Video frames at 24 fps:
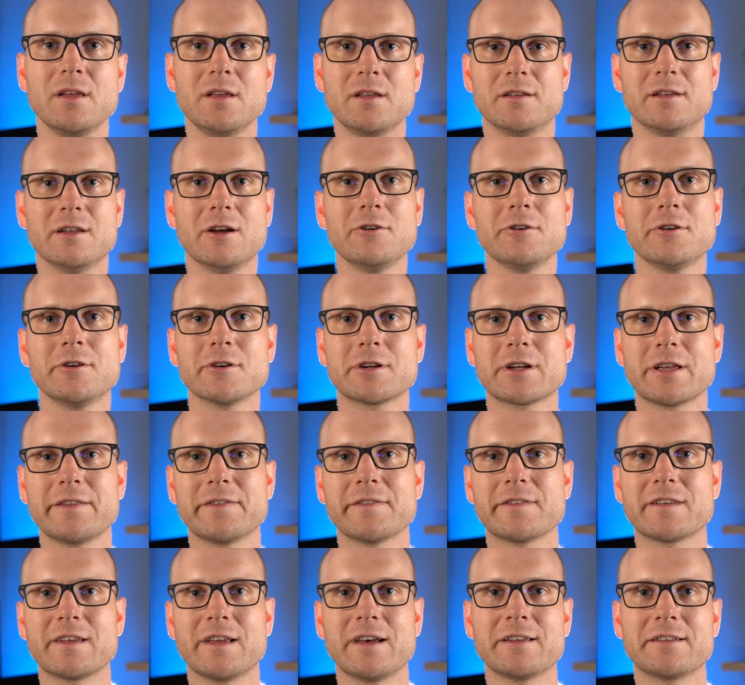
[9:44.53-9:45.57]
Now you can
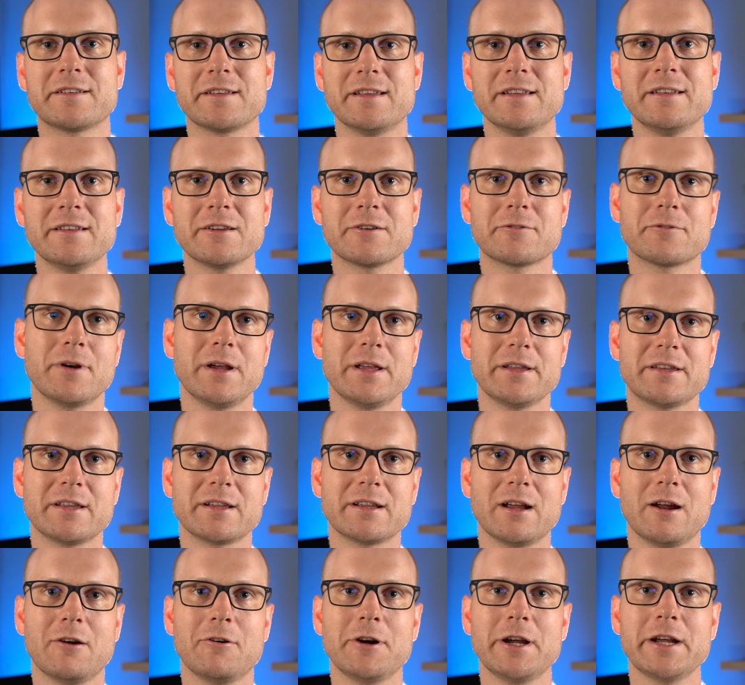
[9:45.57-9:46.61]
start integrating
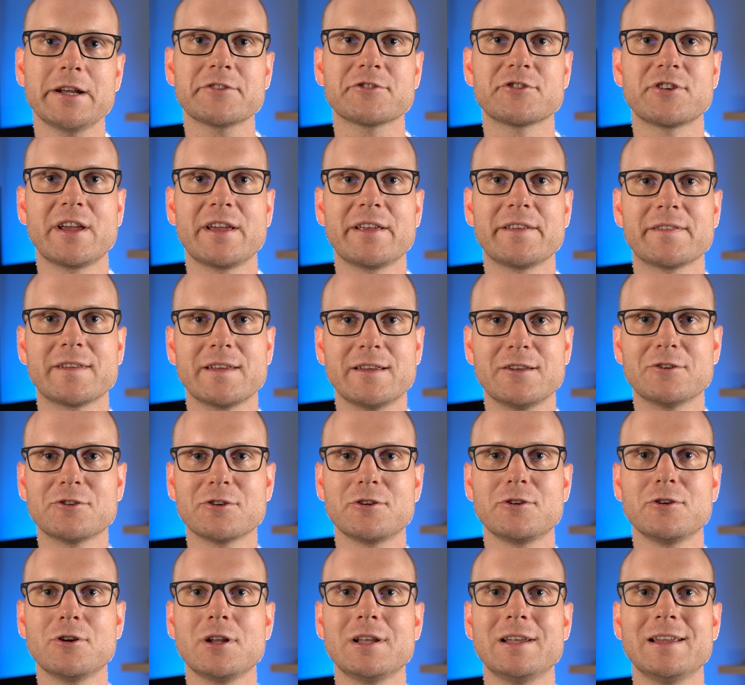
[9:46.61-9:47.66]
RxJS into
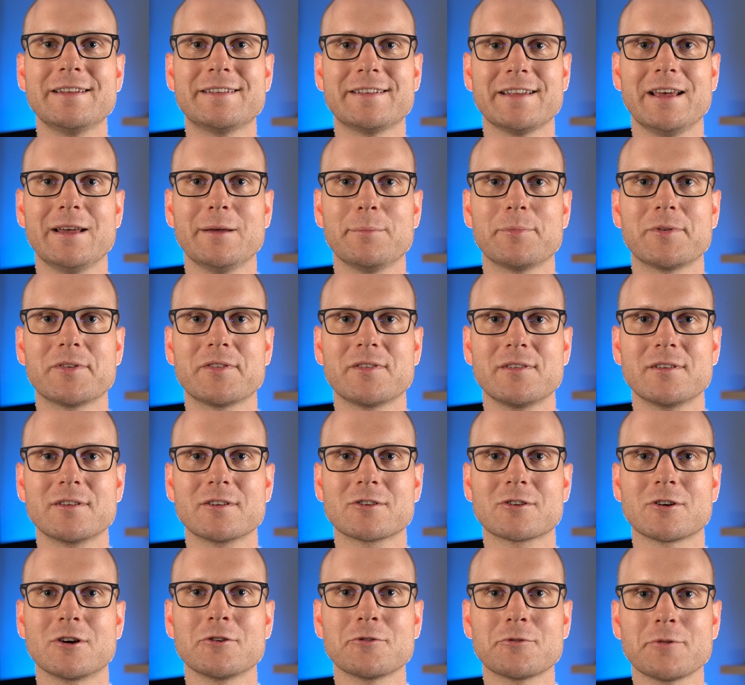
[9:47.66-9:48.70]
your lit apps.
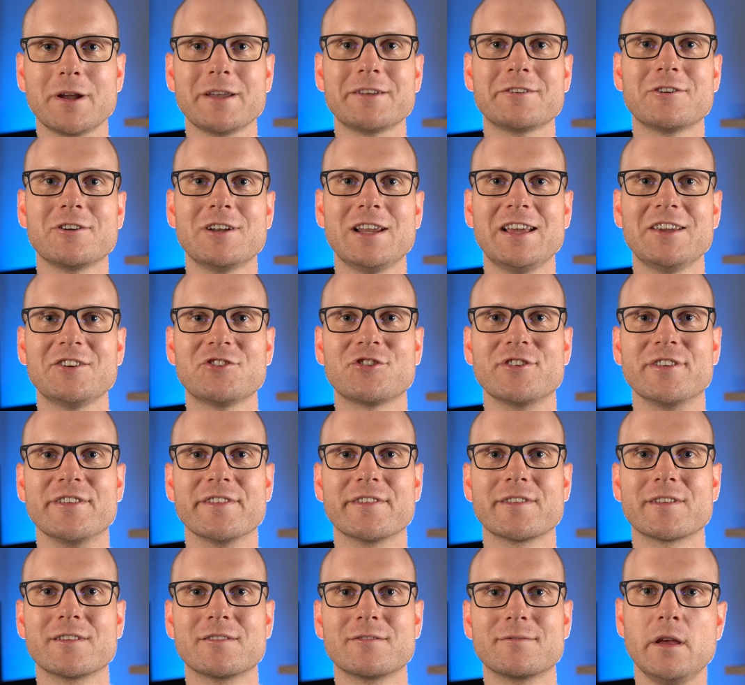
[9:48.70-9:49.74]

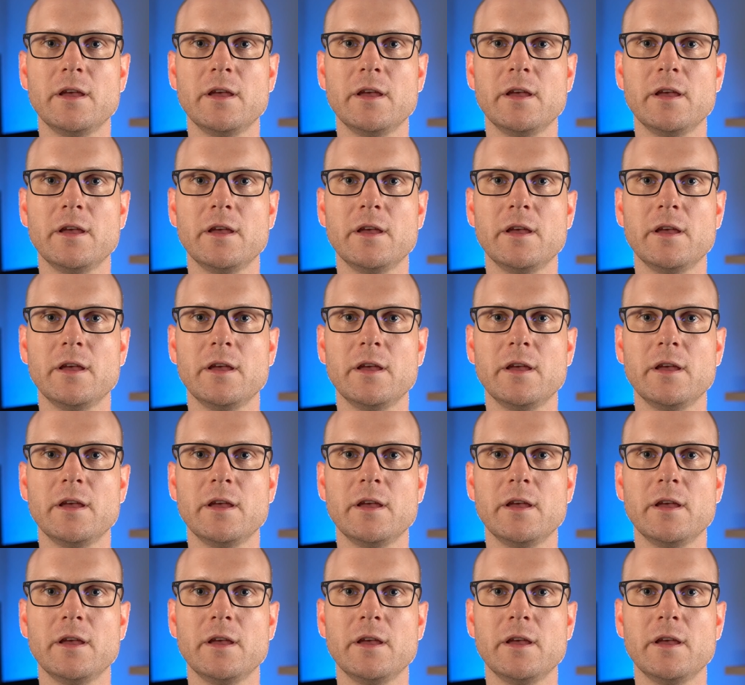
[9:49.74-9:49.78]
Congratulations!